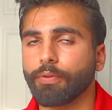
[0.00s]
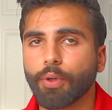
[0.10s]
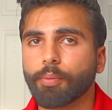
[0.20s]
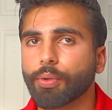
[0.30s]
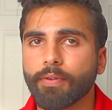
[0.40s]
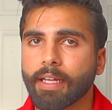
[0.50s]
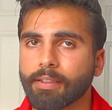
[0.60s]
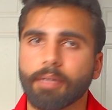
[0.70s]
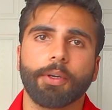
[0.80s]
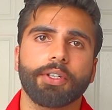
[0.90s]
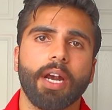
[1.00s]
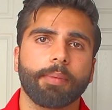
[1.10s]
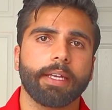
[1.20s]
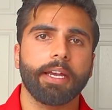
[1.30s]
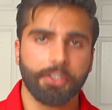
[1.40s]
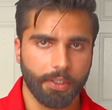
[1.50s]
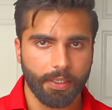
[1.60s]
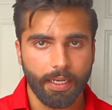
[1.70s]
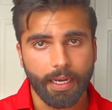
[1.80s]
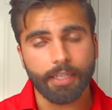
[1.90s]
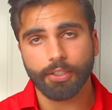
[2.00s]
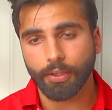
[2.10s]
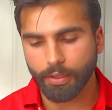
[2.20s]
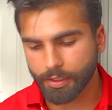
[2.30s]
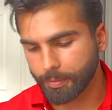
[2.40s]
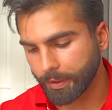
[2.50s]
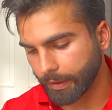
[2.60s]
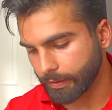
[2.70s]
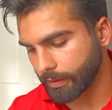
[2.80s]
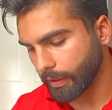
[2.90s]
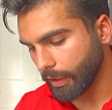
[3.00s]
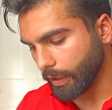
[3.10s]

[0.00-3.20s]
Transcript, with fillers: If you can prove that to them on your application, it's a good experience.